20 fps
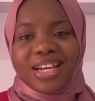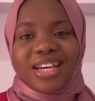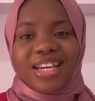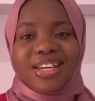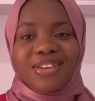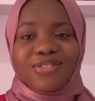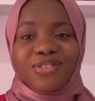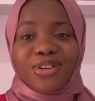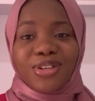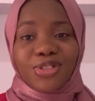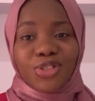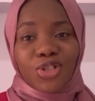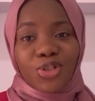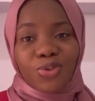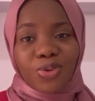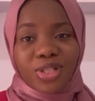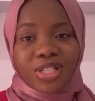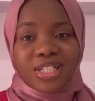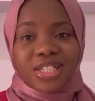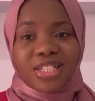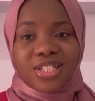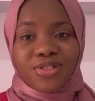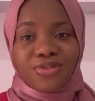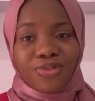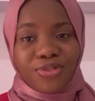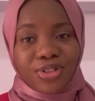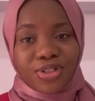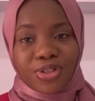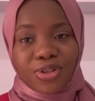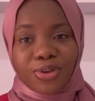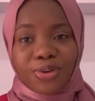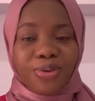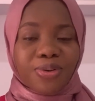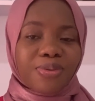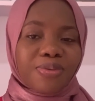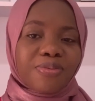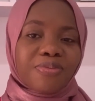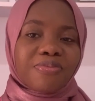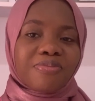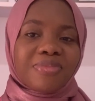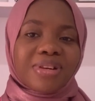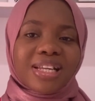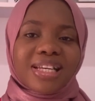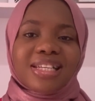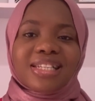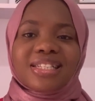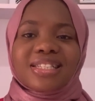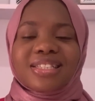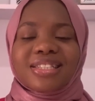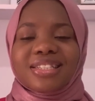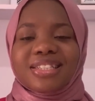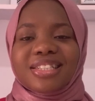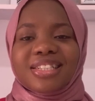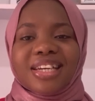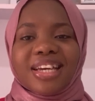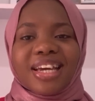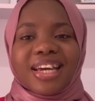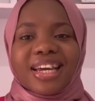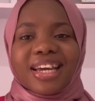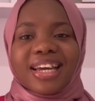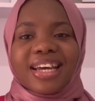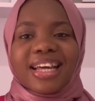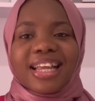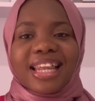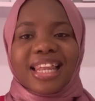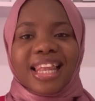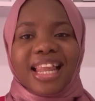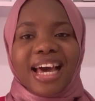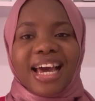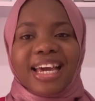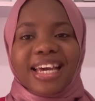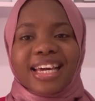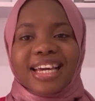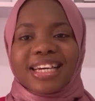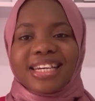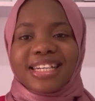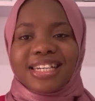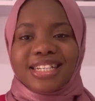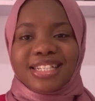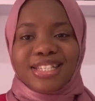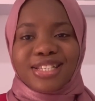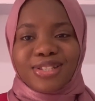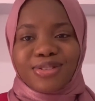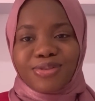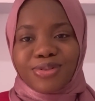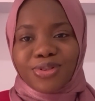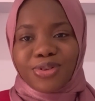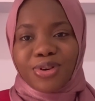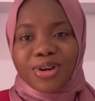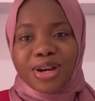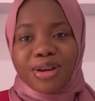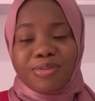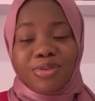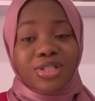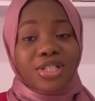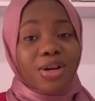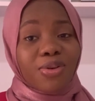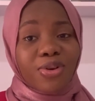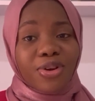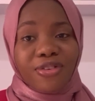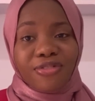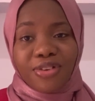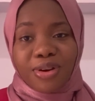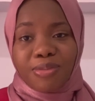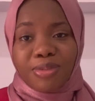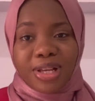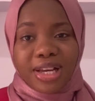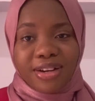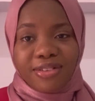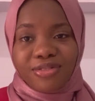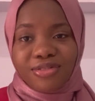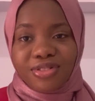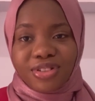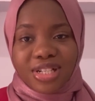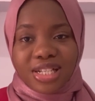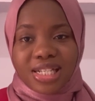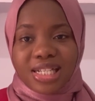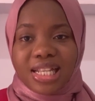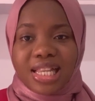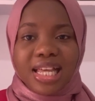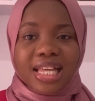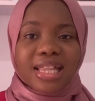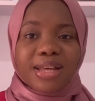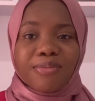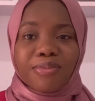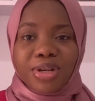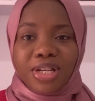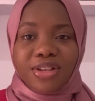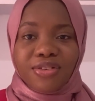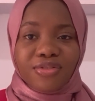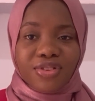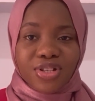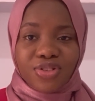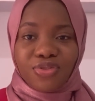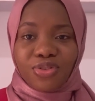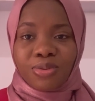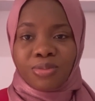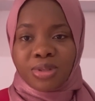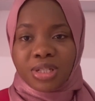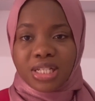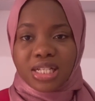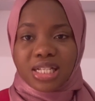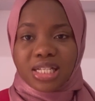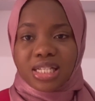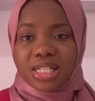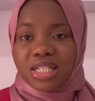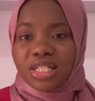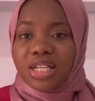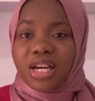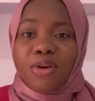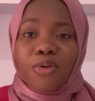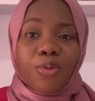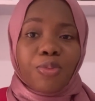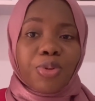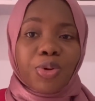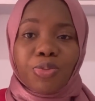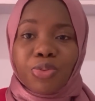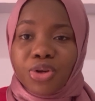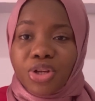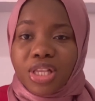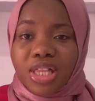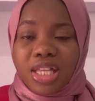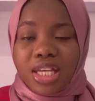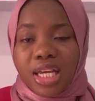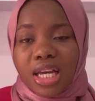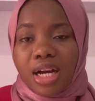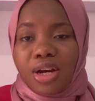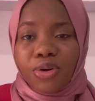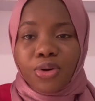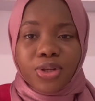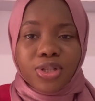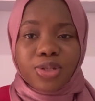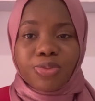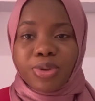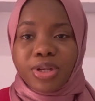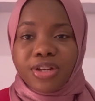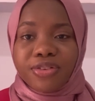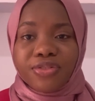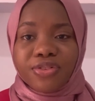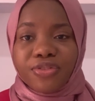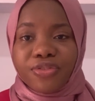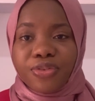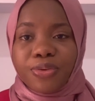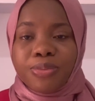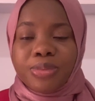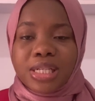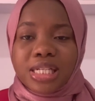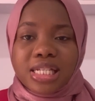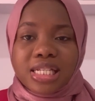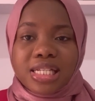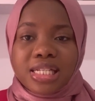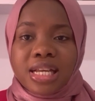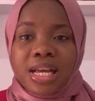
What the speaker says: If you enjoyed watching this video, please share, like and subscribe. Share with your family and friends. Let them benefit from this. Share with people you think are going to benefit from this.